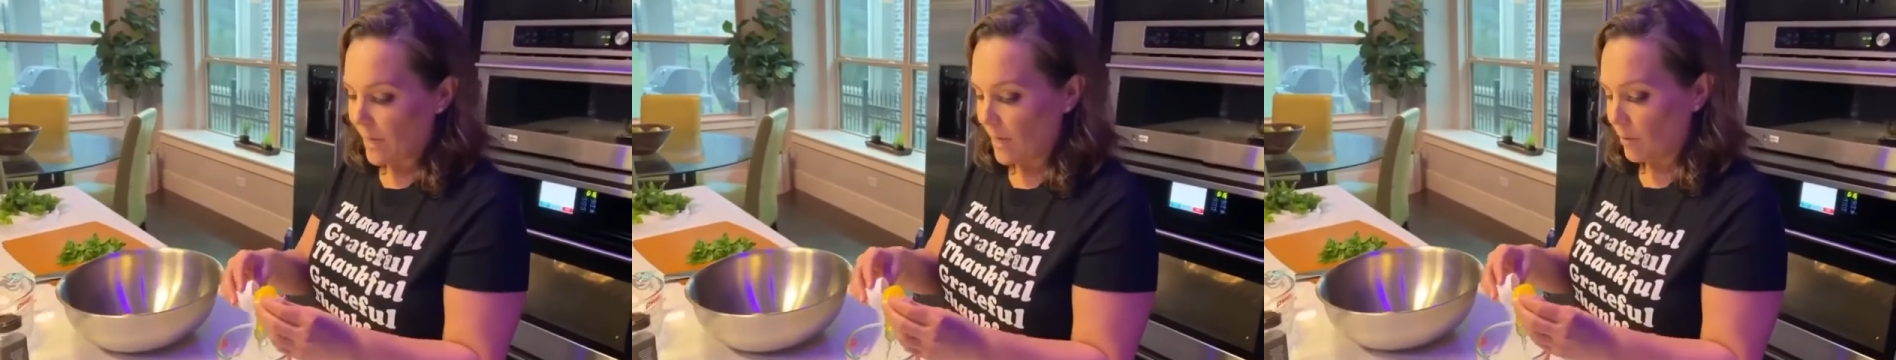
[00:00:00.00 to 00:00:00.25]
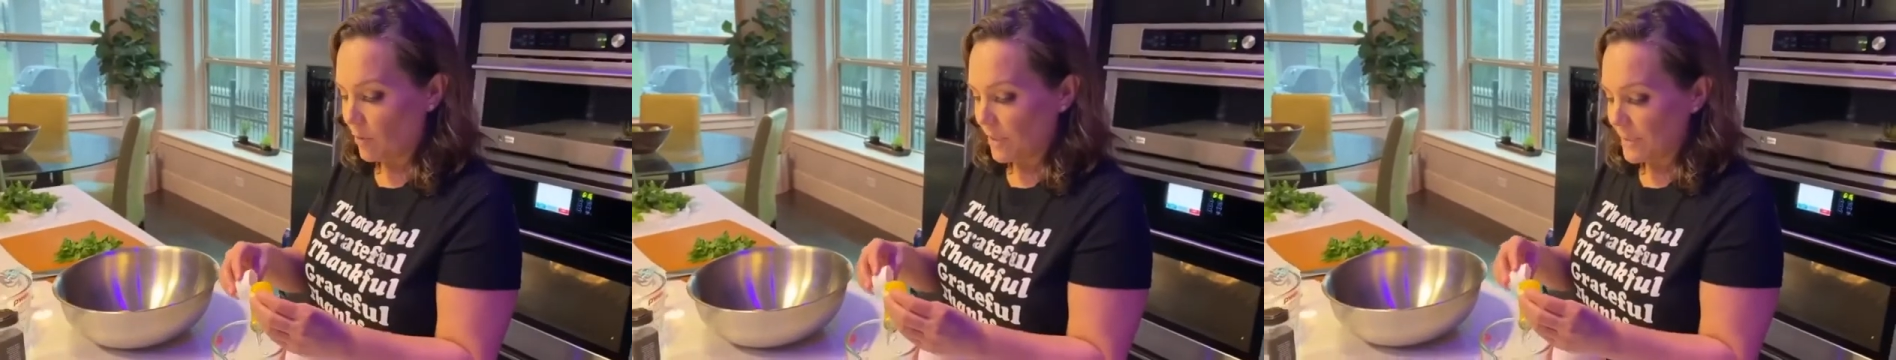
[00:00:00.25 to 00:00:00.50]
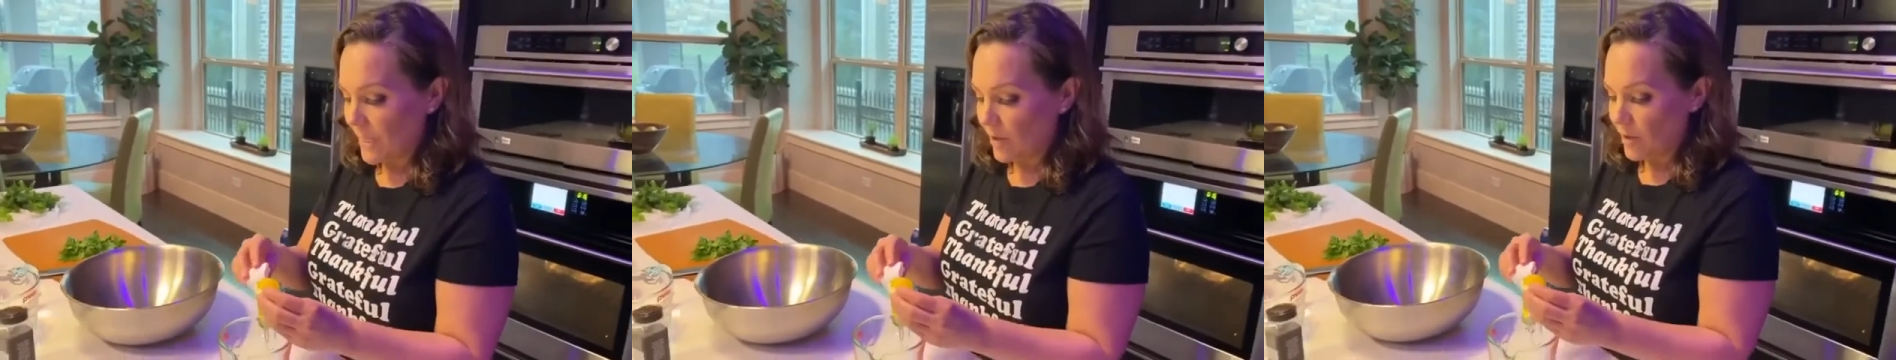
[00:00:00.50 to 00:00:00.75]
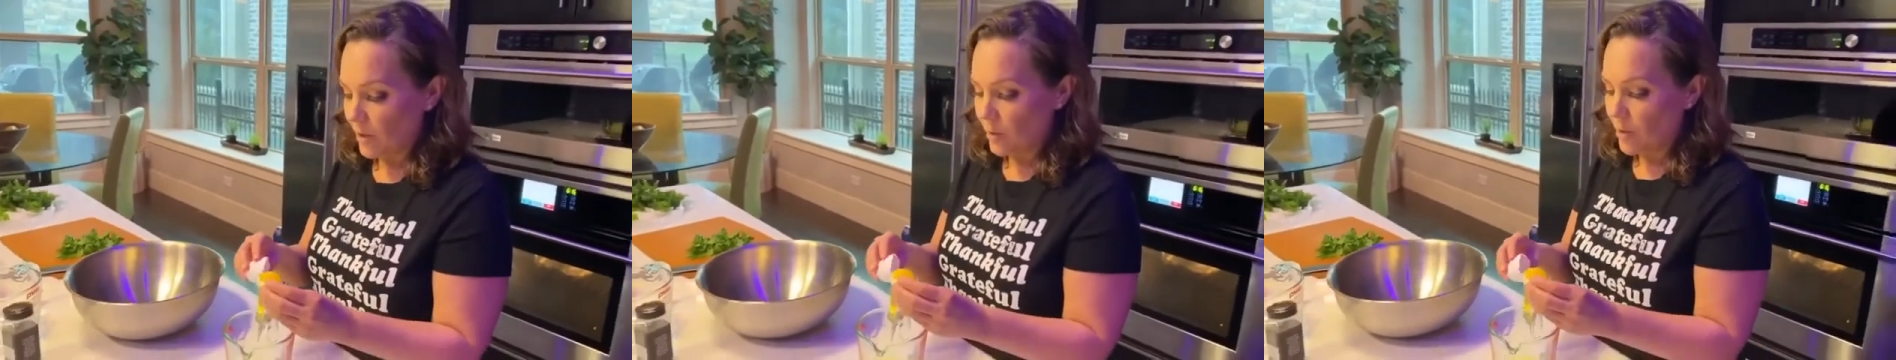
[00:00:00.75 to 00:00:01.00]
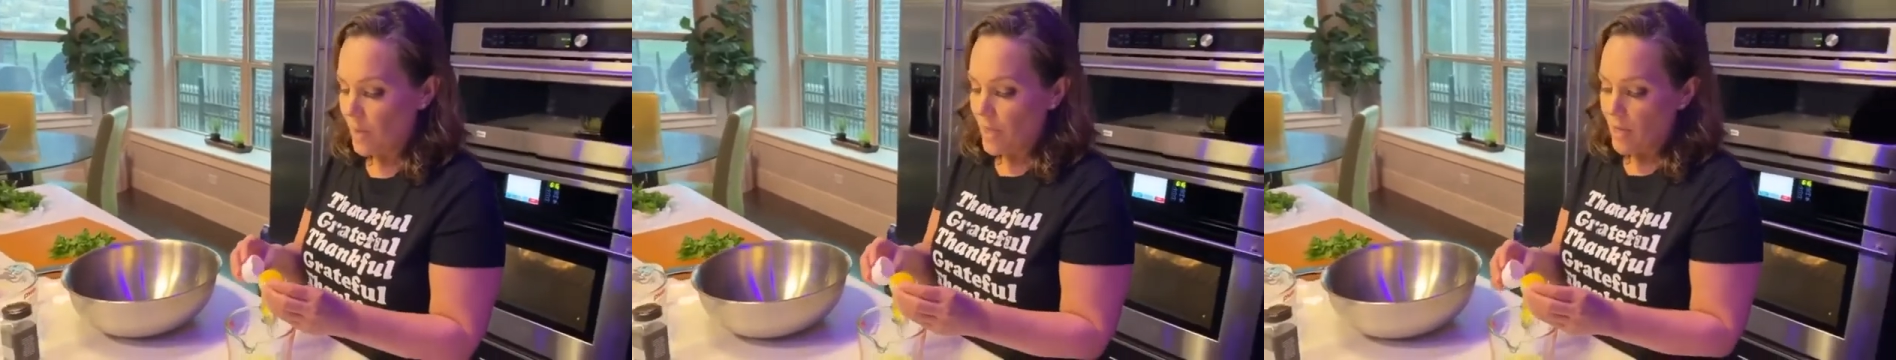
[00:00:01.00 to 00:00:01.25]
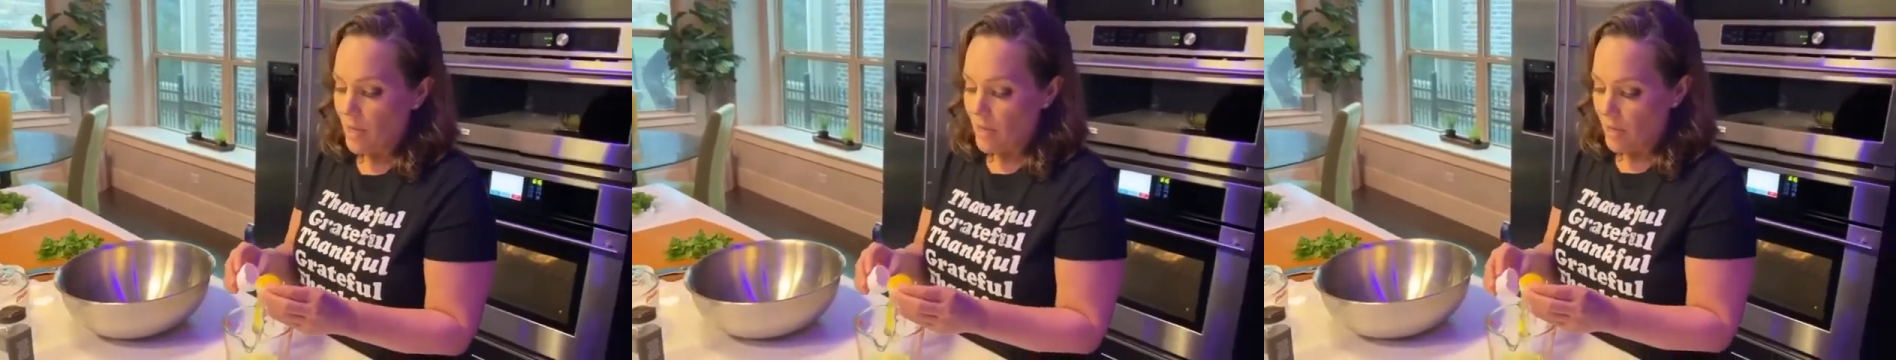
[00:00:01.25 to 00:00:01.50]
I want to tell you,
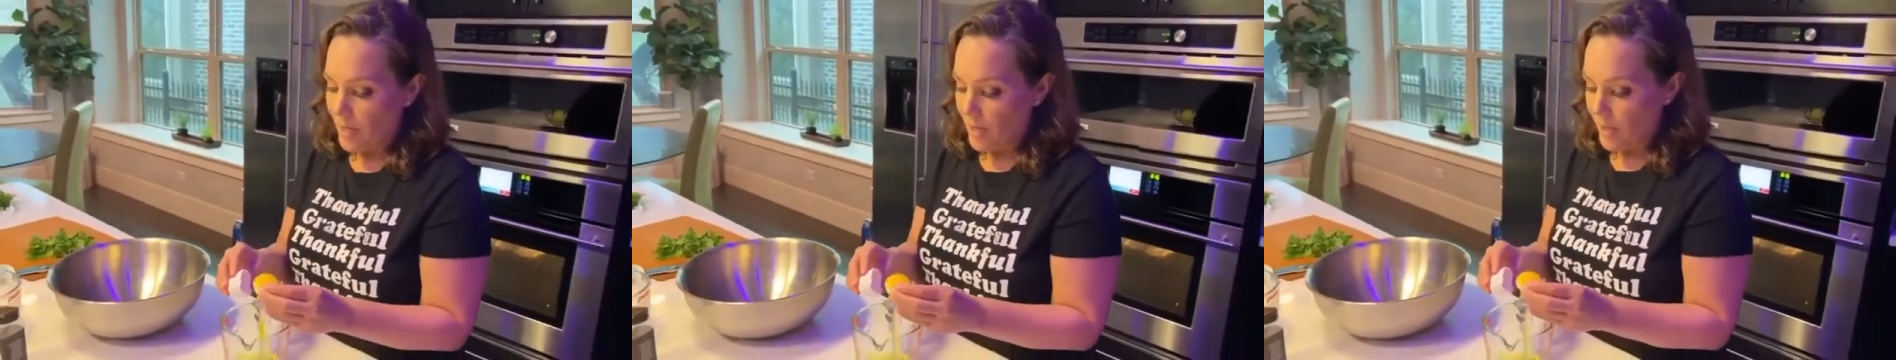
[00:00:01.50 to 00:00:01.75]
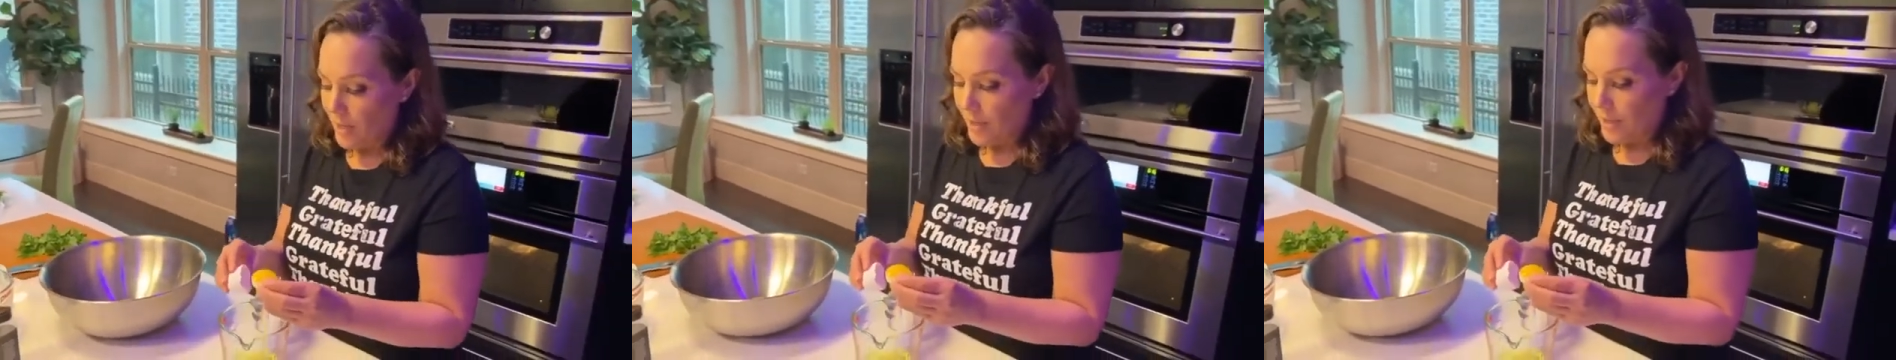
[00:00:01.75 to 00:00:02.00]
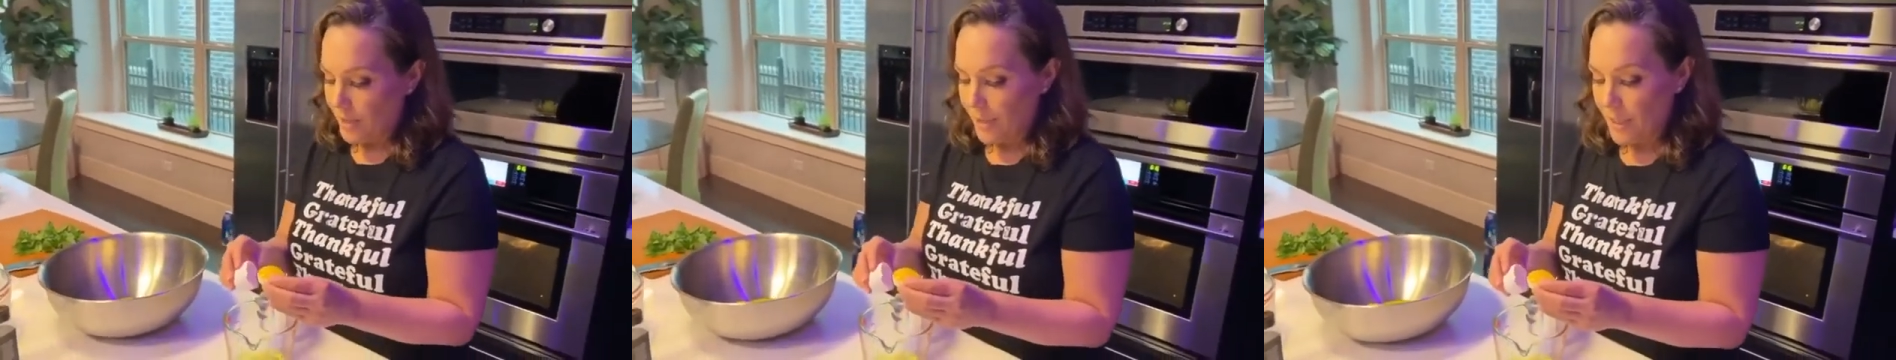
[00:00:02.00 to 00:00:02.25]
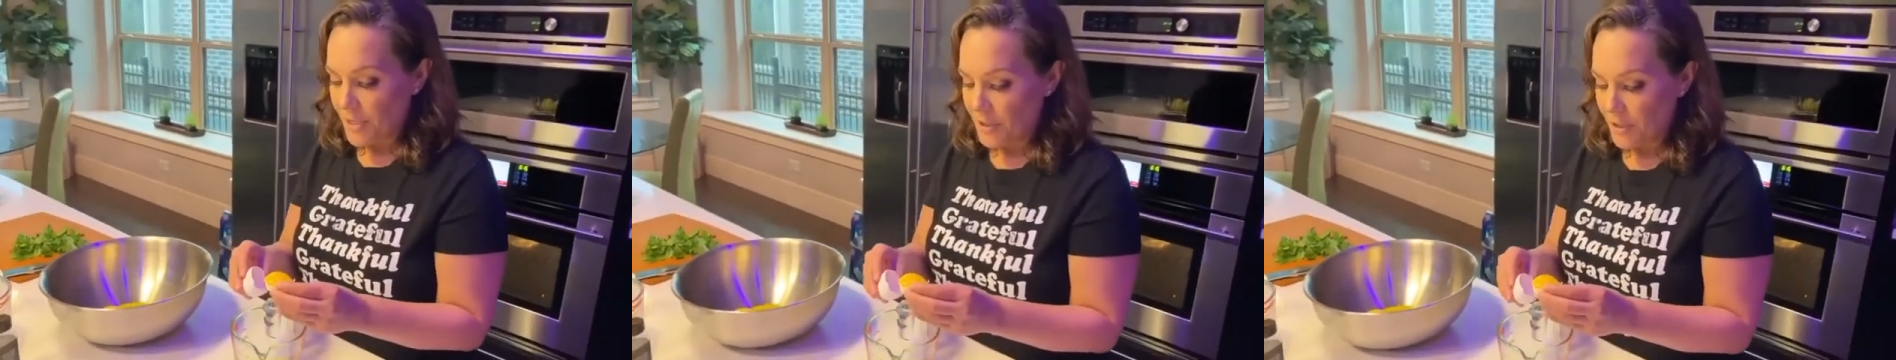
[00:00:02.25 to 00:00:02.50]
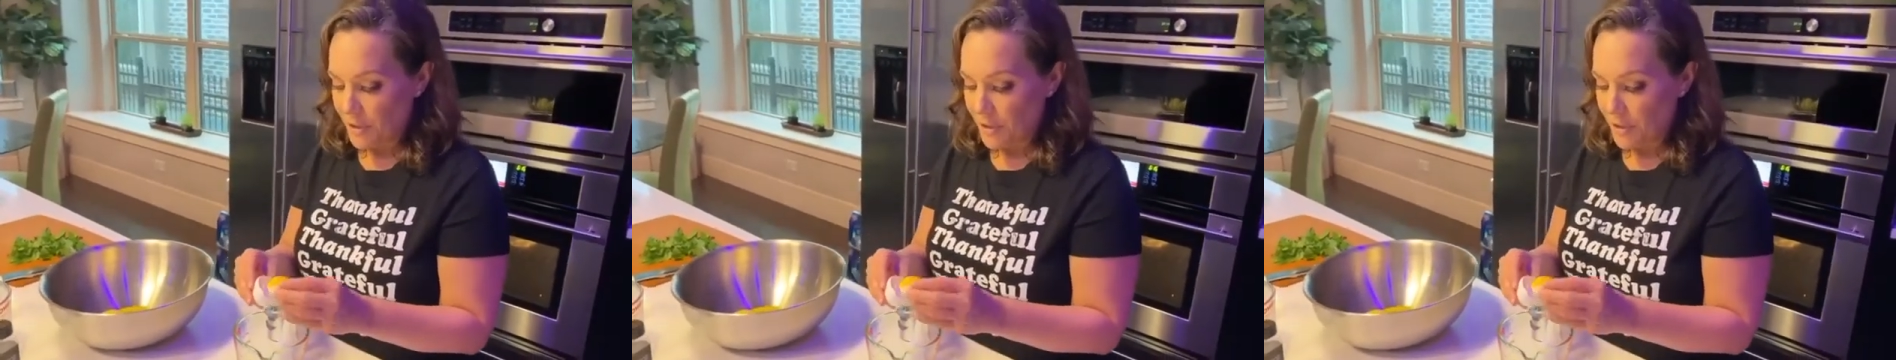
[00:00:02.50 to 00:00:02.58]
unless